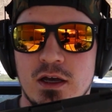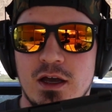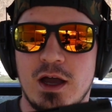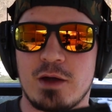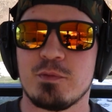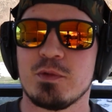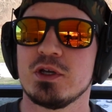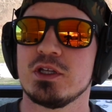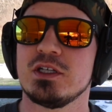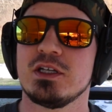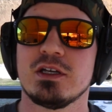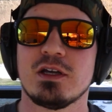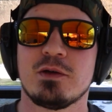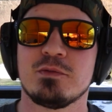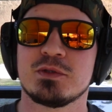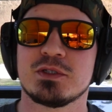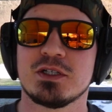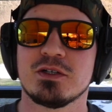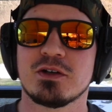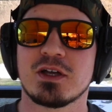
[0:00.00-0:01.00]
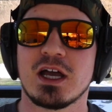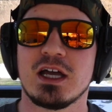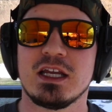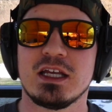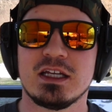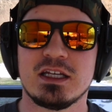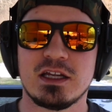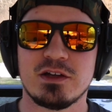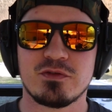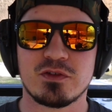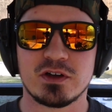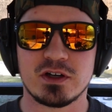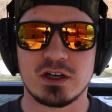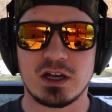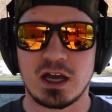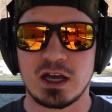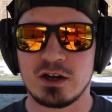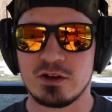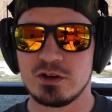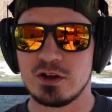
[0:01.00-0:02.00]
I'm still kind of indifferent.
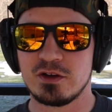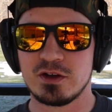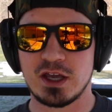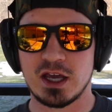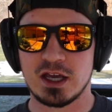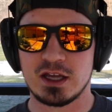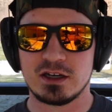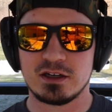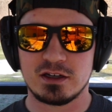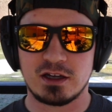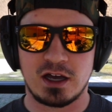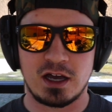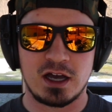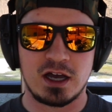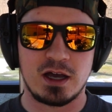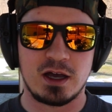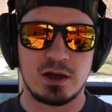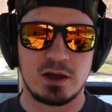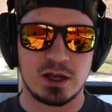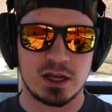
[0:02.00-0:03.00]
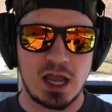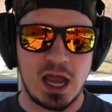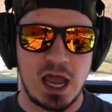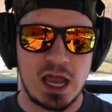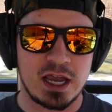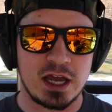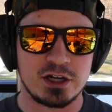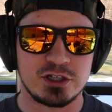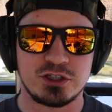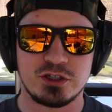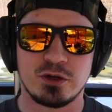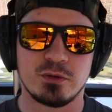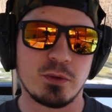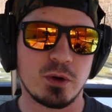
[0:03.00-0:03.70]
I don't know yet. I gotta shoot it